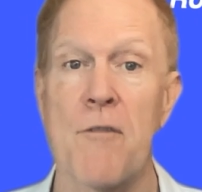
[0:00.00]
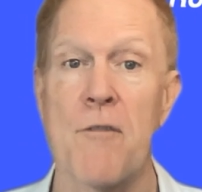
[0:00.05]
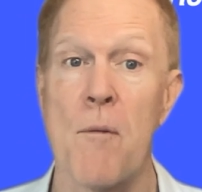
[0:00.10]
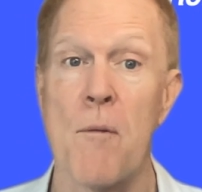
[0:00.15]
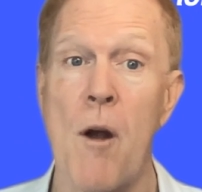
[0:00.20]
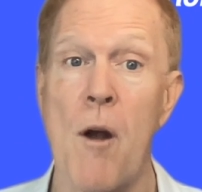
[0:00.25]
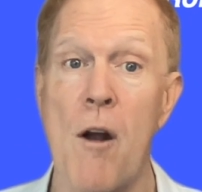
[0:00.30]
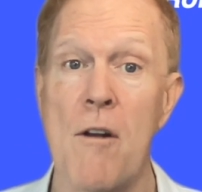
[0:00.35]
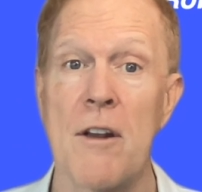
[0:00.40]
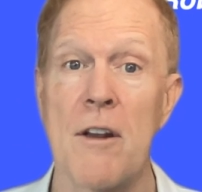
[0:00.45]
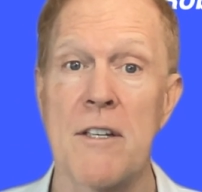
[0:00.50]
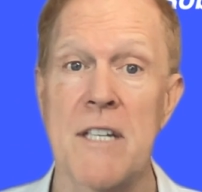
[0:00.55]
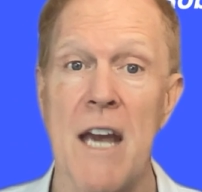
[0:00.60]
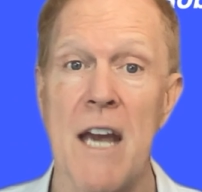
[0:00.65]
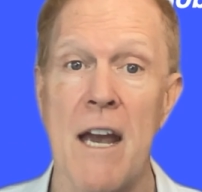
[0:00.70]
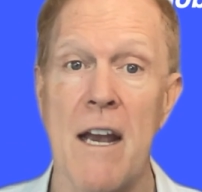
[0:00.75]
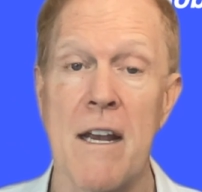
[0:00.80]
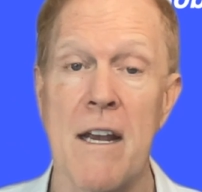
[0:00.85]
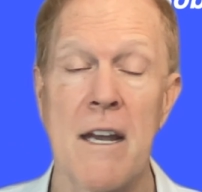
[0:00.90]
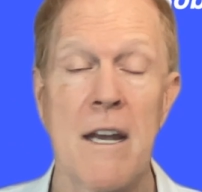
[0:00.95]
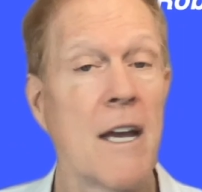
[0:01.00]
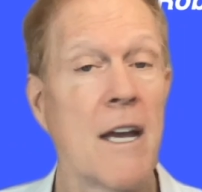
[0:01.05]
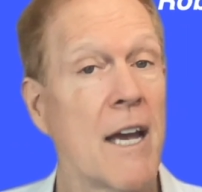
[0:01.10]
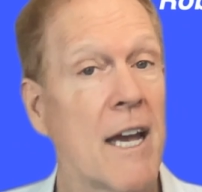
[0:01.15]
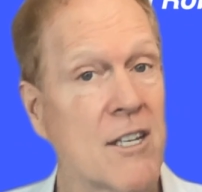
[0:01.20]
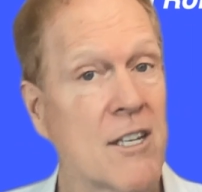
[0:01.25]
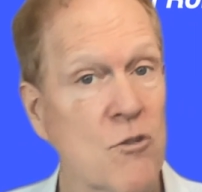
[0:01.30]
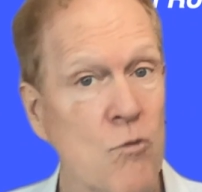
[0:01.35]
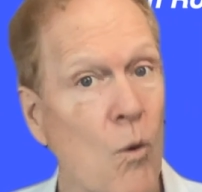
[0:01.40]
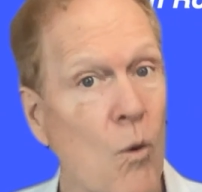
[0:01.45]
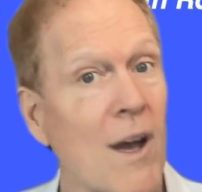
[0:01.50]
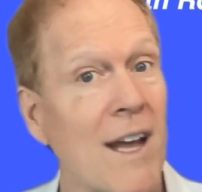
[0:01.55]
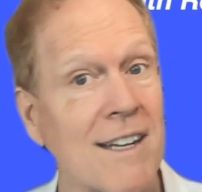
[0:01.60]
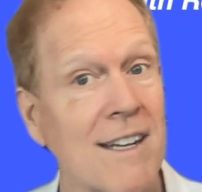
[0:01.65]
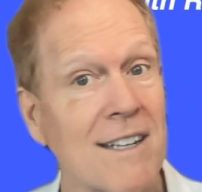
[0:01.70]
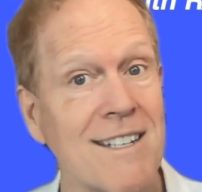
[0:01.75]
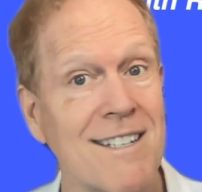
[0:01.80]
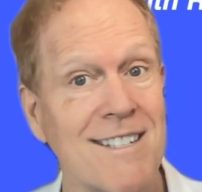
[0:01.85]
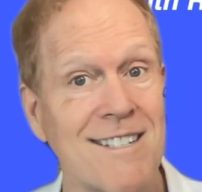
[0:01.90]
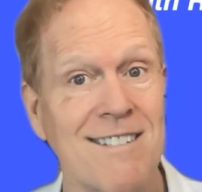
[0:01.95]
from heart attack, as well
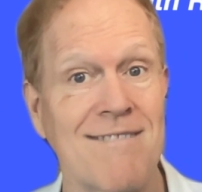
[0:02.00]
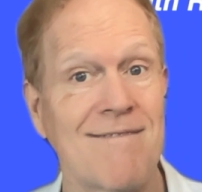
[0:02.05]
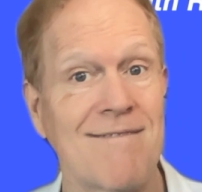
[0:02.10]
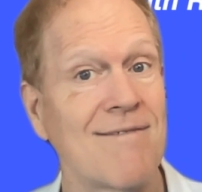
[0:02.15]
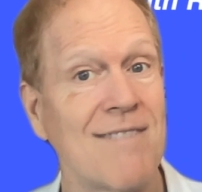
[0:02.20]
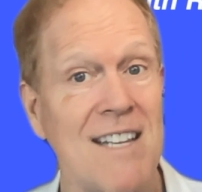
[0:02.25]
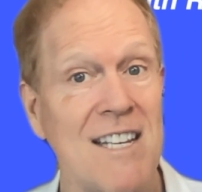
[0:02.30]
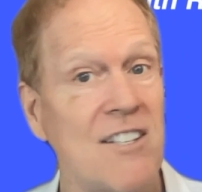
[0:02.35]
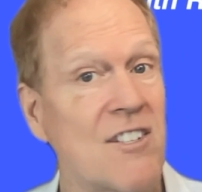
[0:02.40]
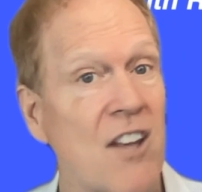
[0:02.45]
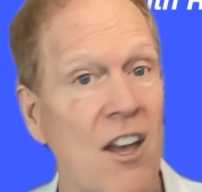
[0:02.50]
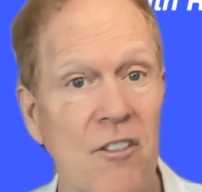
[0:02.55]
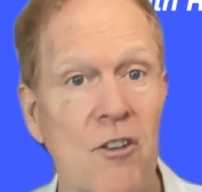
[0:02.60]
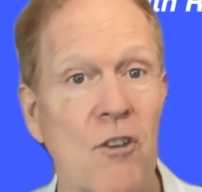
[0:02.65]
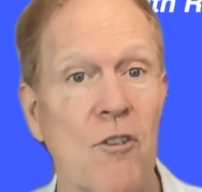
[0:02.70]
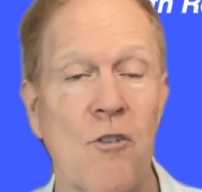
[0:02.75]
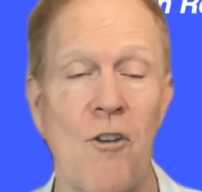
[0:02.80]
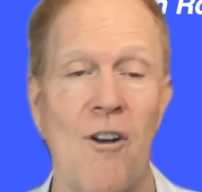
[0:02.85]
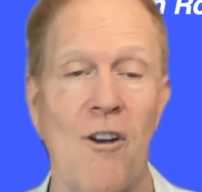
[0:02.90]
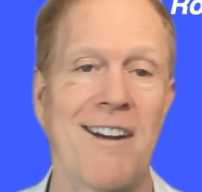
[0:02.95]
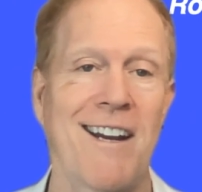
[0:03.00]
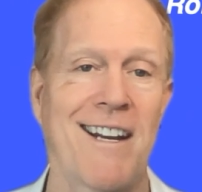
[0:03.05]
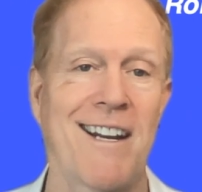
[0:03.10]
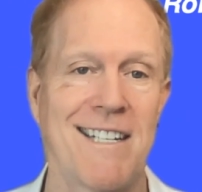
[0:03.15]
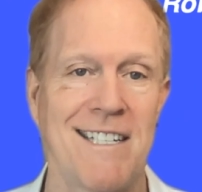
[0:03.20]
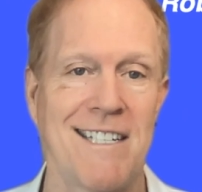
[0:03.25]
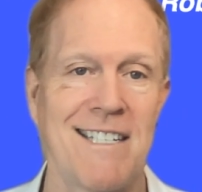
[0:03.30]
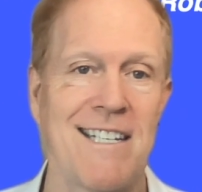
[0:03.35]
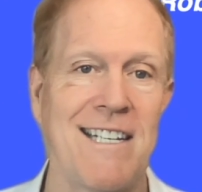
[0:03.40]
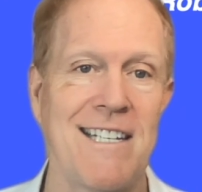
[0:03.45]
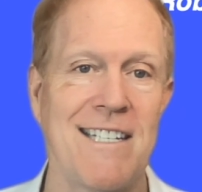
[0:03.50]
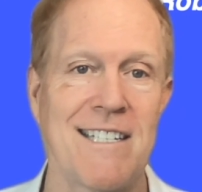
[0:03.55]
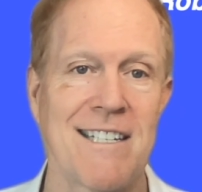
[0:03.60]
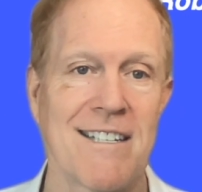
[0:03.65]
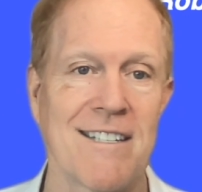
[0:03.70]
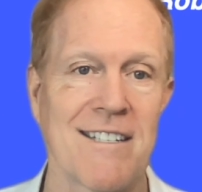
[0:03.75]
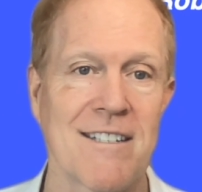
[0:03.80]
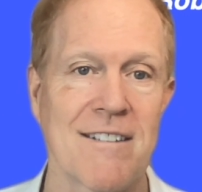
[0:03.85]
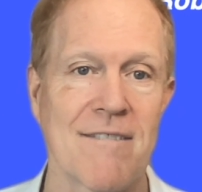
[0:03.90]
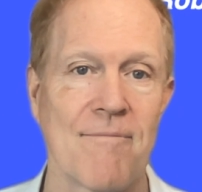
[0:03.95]
as these other chronic
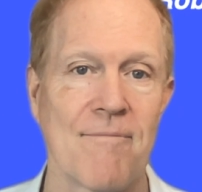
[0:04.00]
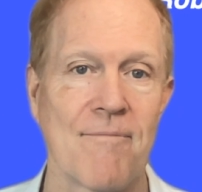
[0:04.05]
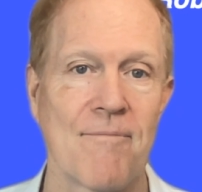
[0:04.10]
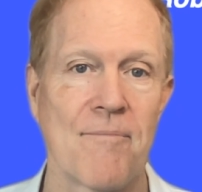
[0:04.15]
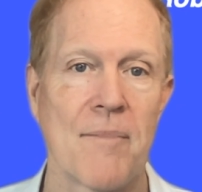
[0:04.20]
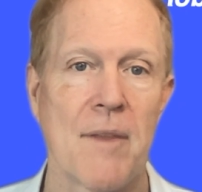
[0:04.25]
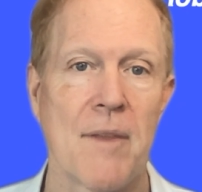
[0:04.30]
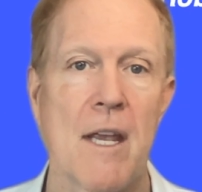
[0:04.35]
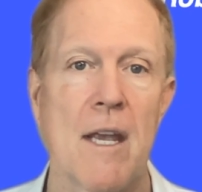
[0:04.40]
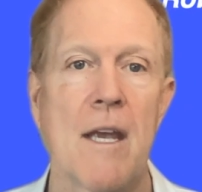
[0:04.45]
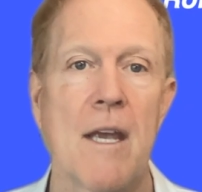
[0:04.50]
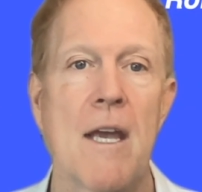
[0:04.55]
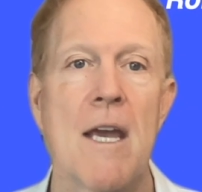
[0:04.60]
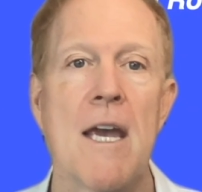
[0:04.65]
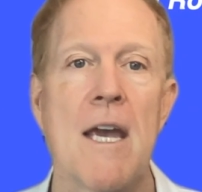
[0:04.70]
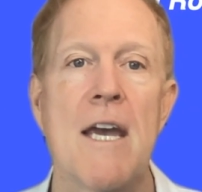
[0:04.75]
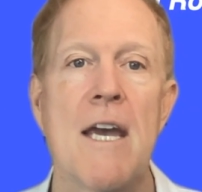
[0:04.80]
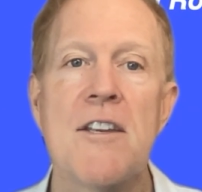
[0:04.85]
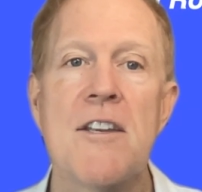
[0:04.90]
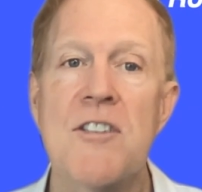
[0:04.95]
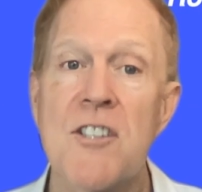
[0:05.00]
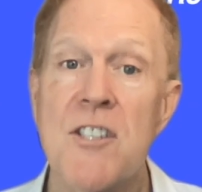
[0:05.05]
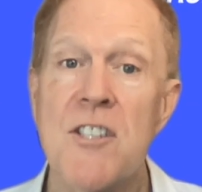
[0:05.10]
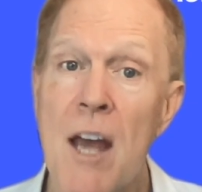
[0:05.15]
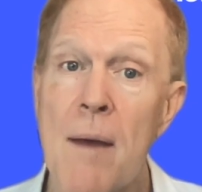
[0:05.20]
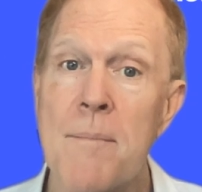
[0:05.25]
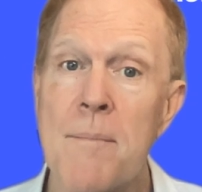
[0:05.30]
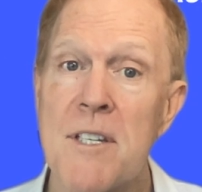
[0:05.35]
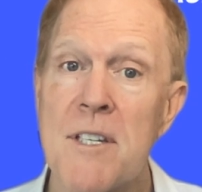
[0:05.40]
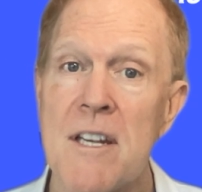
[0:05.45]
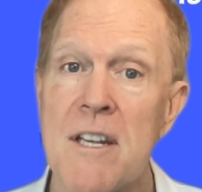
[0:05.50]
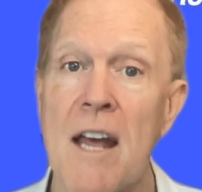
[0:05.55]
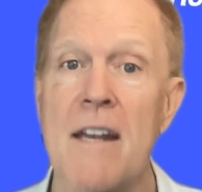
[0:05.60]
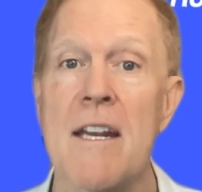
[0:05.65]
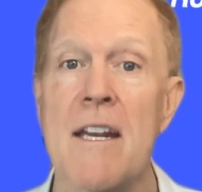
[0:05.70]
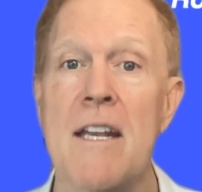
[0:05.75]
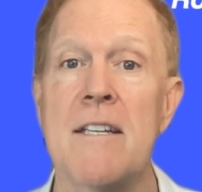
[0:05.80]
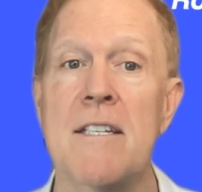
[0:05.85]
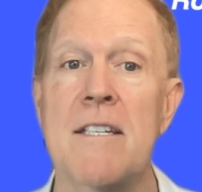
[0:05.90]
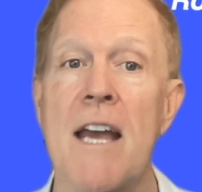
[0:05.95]
diseases. Some
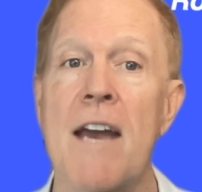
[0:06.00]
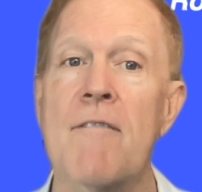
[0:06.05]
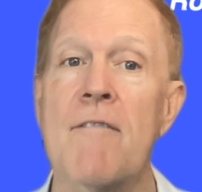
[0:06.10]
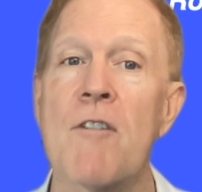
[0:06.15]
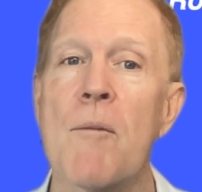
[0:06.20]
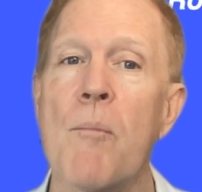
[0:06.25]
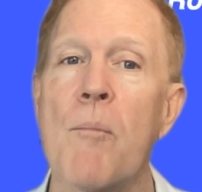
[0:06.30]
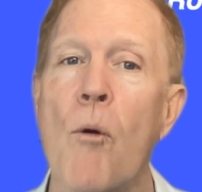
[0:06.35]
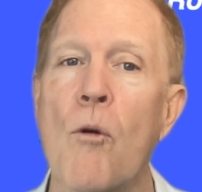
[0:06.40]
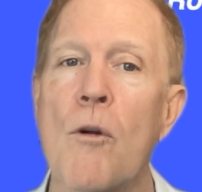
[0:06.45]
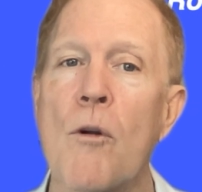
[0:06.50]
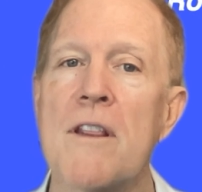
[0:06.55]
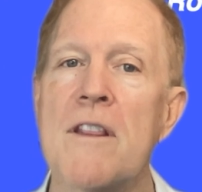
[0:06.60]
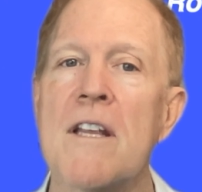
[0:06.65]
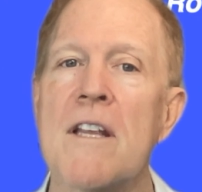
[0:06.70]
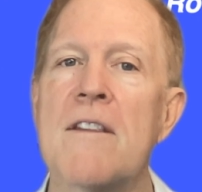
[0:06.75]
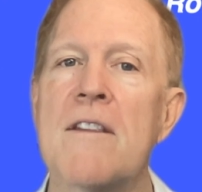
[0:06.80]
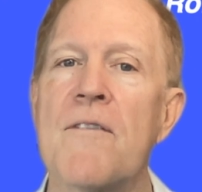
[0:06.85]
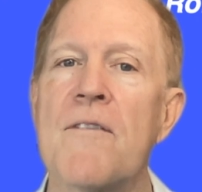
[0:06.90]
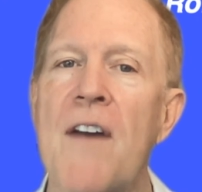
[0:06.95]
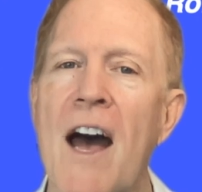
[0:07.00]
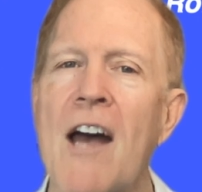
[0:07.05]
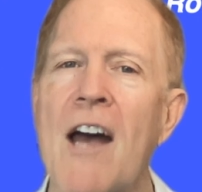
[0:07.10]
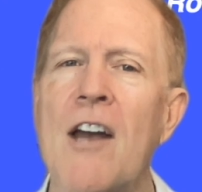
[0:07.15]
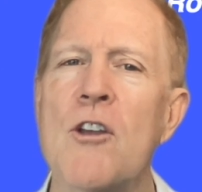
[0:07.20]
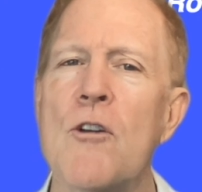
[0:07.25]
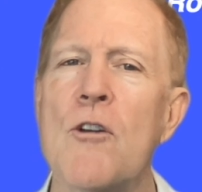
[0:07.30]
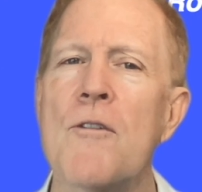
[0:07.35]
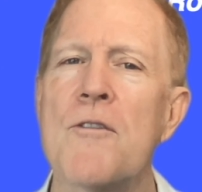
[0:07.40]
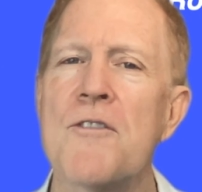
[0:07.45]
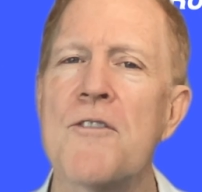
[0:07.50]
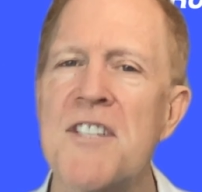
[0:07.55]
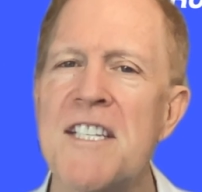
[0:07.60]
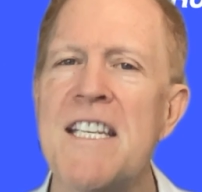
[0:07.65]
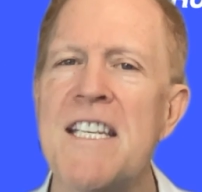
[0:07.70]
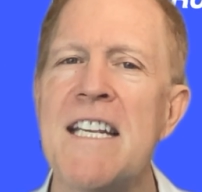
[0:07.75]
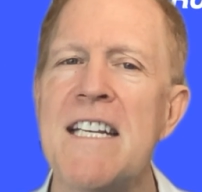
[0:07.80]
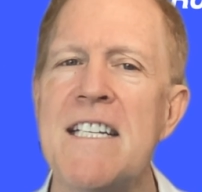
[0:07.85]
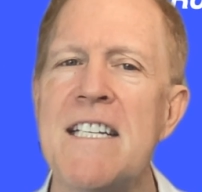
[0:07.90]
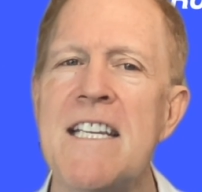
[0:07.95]
studies have reported that the value of
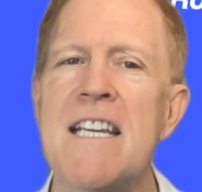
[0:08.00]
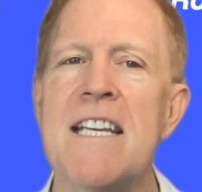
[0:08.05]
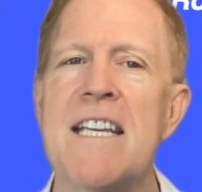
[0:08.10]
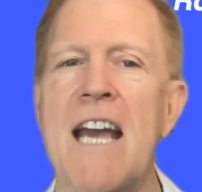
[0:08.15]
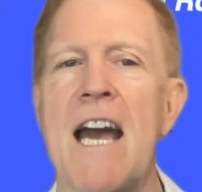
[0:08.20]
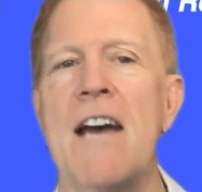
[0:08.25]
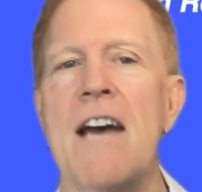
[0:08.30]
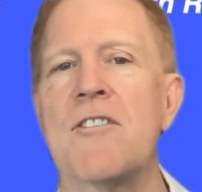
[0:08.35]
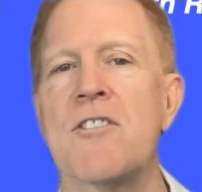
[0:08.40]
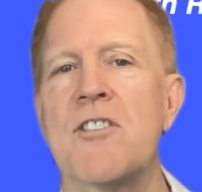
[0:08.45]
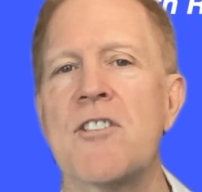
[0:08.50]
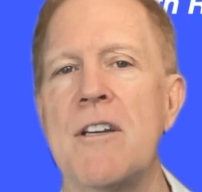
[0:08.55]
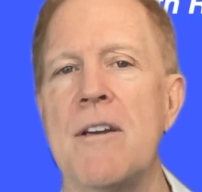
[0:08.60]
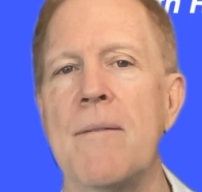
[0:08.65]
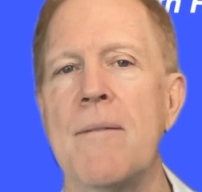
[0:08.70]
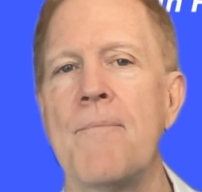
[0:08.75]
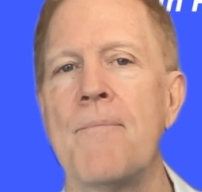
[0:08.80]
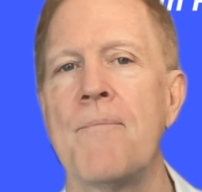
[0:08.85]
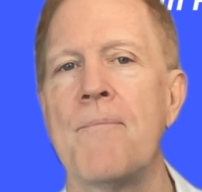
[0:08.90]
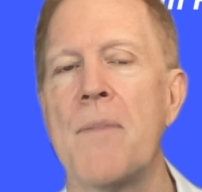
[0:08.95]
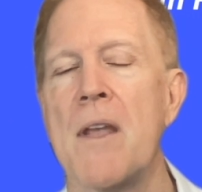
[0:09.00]
CT calcium